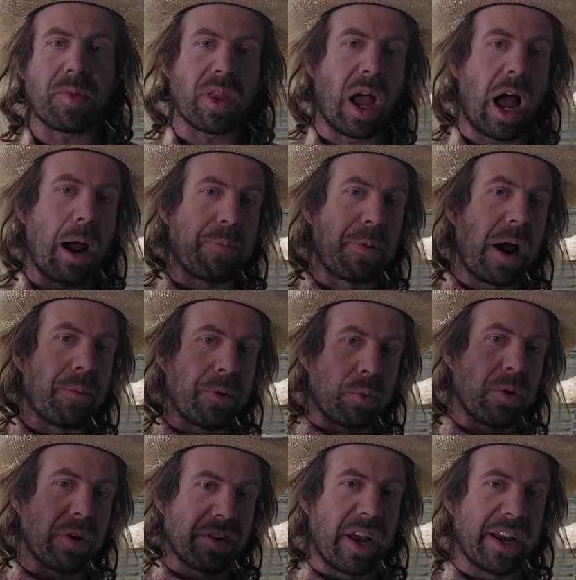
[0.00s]
I probably
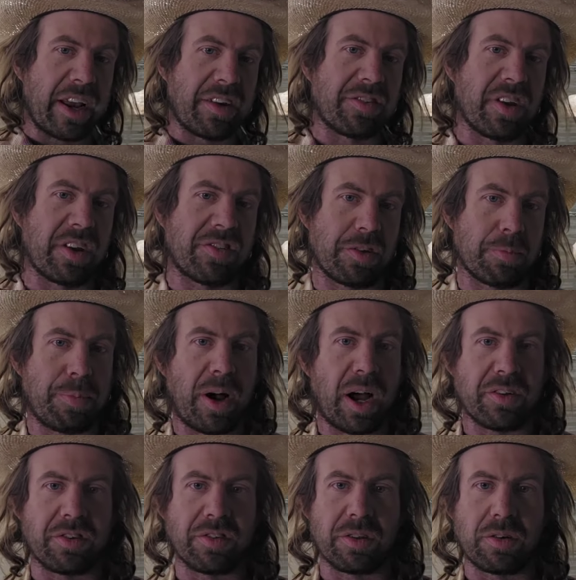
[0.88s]
will, like I said,
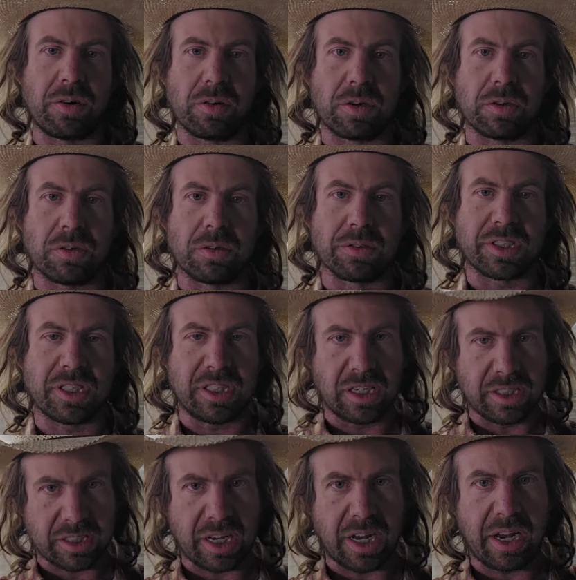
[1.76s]
supply to the local
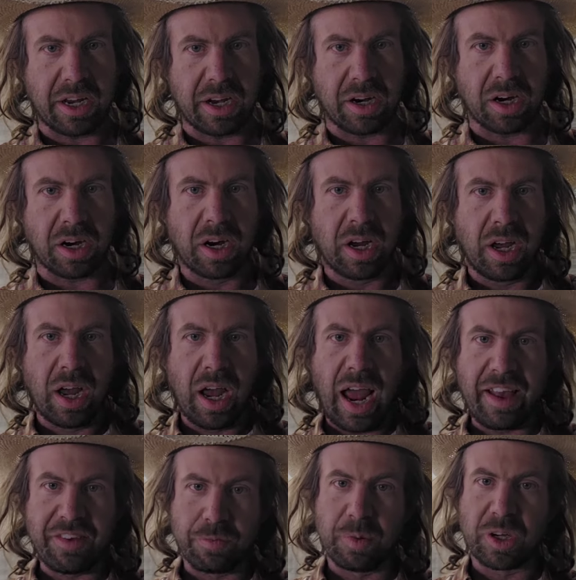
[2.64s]
CSA here
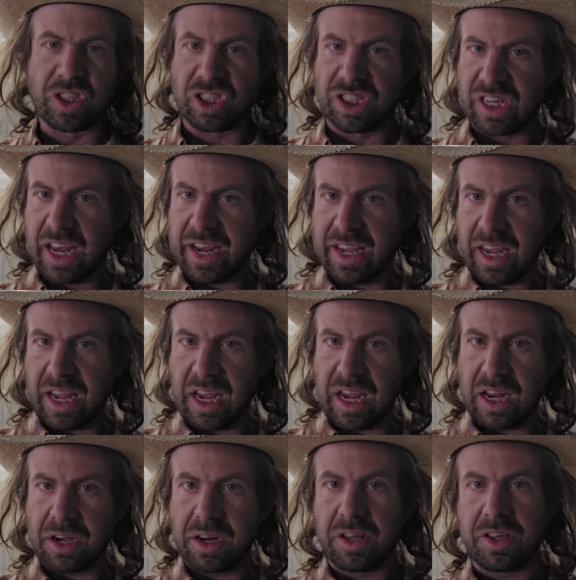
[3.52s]
as much as I
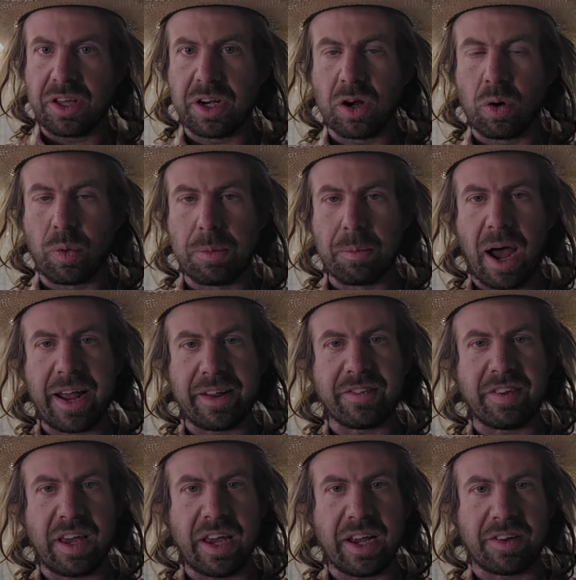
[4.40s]
can. You know, we
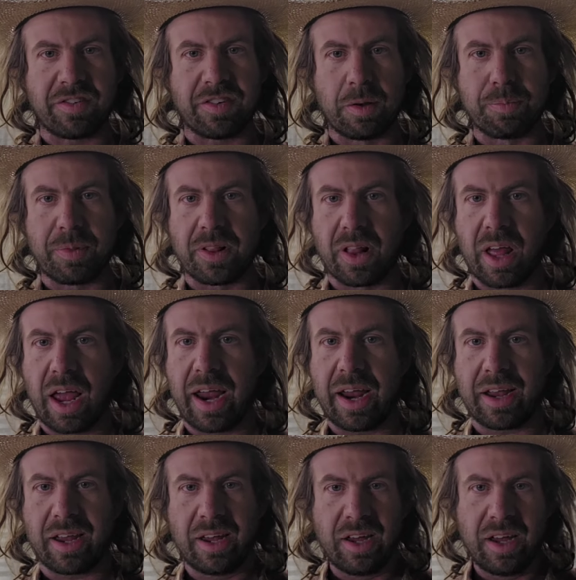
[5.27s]
might take something
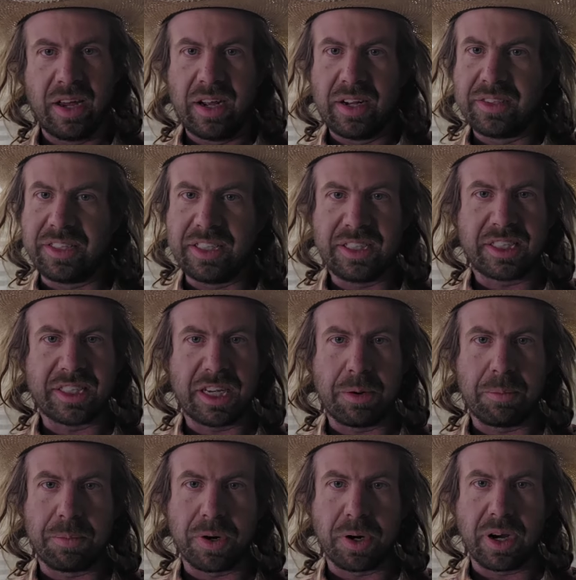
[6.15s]
like
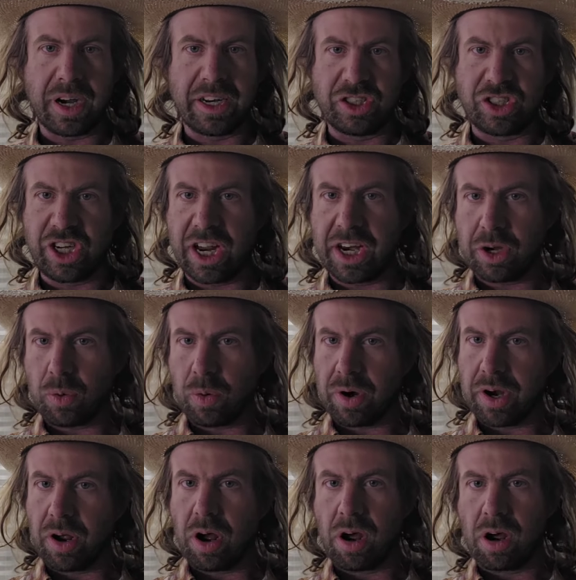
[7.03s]
December and
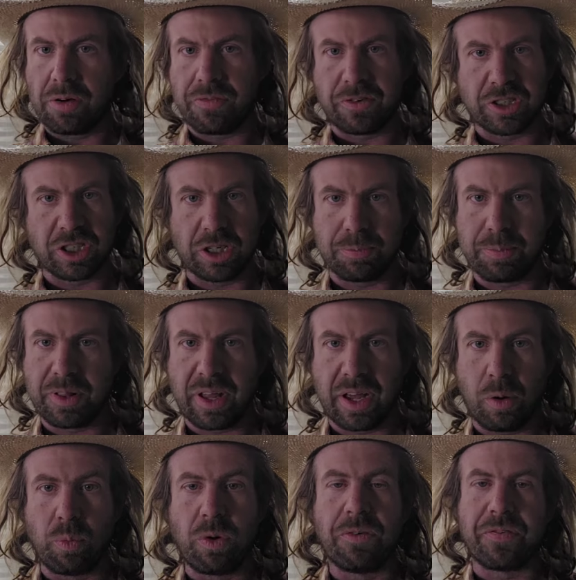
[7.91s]
January off or something
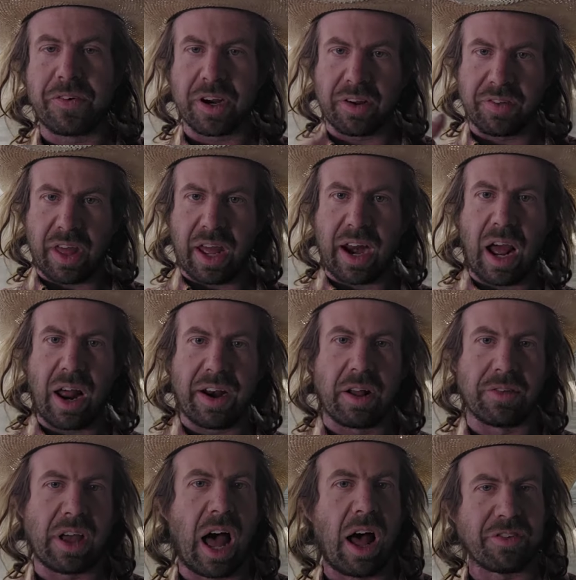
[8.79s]
like. We'll figure that out,
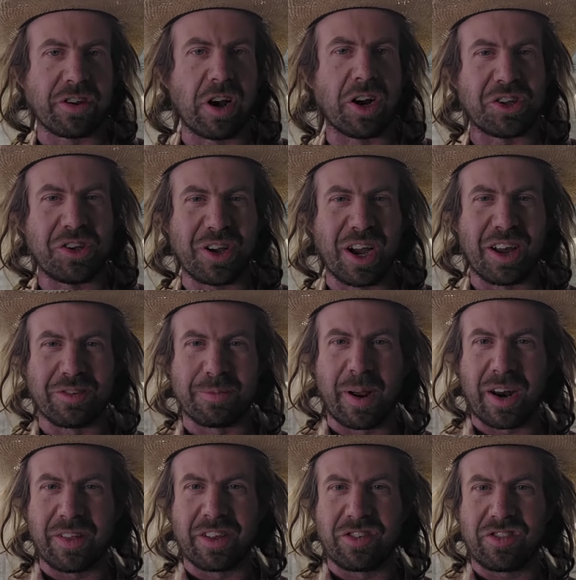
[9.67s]
and I'll talk to you guys
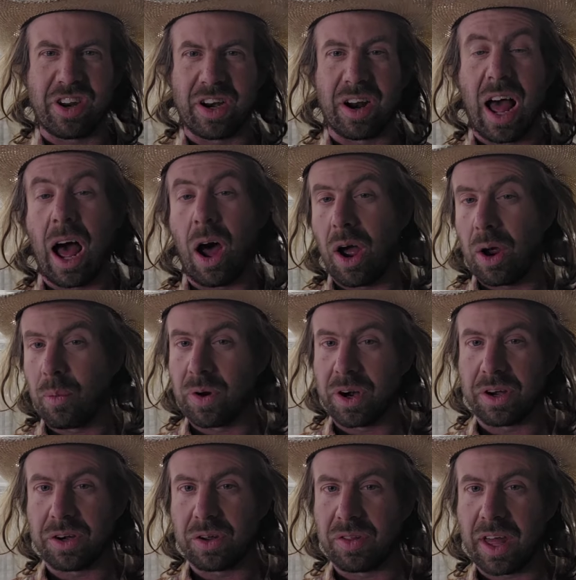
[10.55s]
about this channel how I
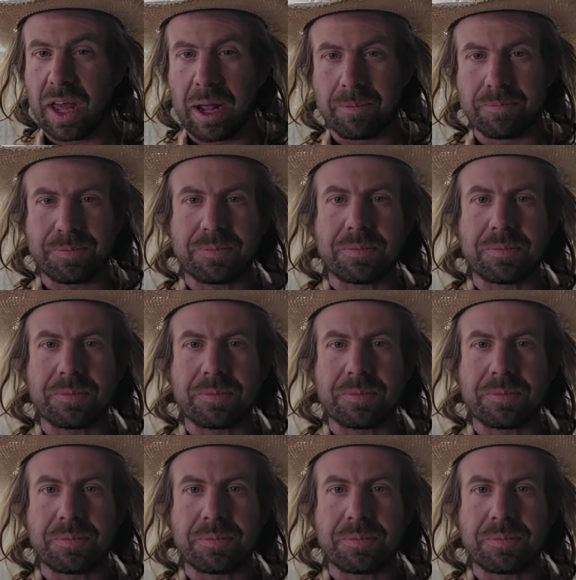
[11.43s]
want to do that,